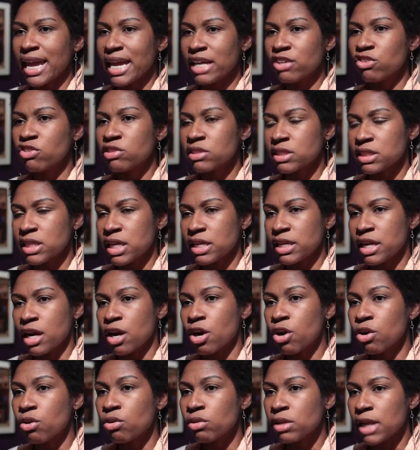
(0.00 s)
agency in their
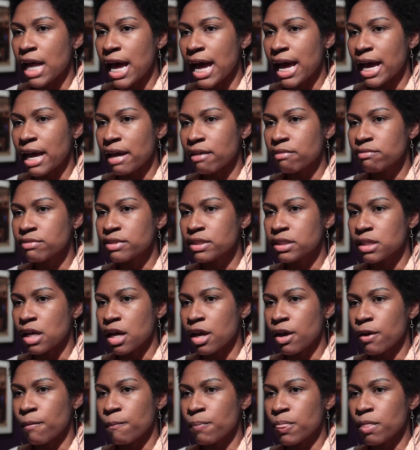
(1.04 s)
own lives
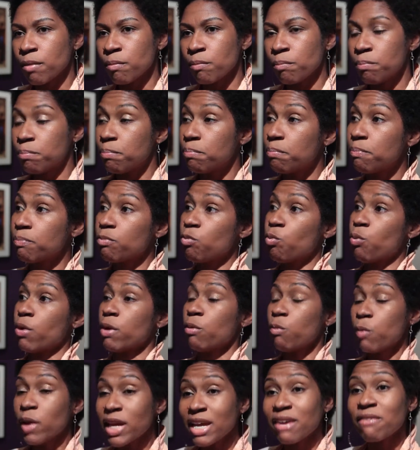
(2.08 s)

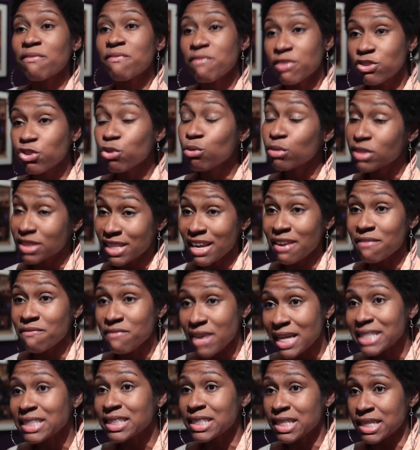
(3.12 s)
when we choose to
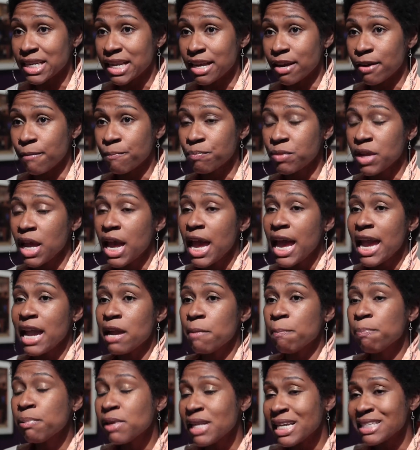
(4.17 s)
invest in them
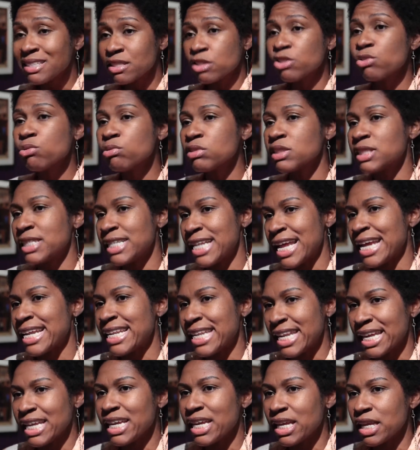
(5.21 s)
and place the tools that they
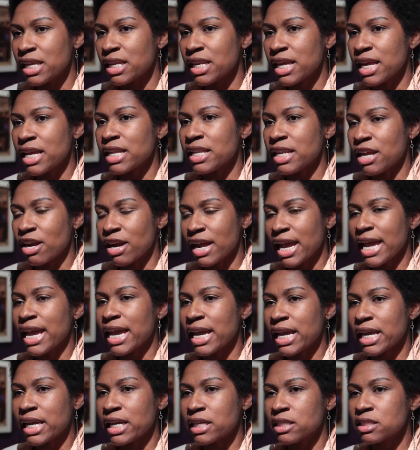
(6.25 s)
need in their
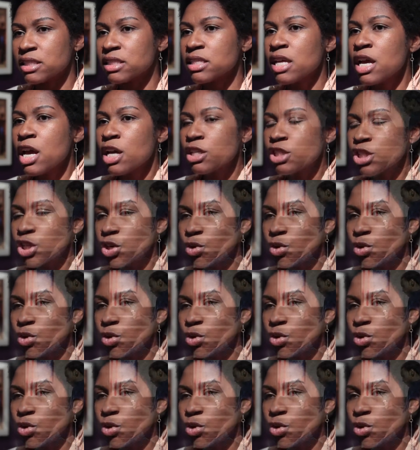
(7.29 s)
hands to